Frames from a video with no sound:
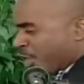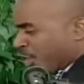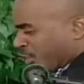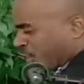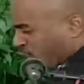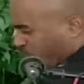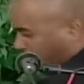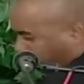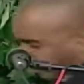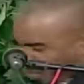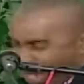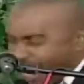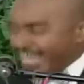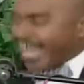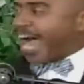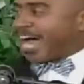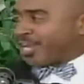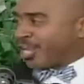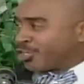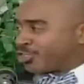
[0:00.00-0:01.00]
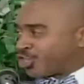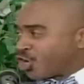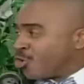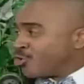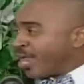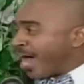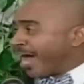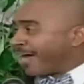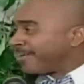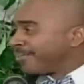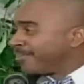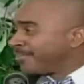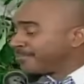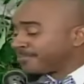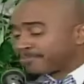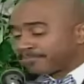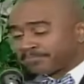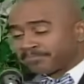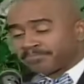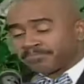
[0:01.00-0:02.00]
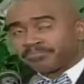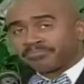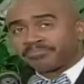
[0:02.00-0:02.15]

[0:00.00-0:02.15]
sprang out of Judah. Out of Judah. That's right.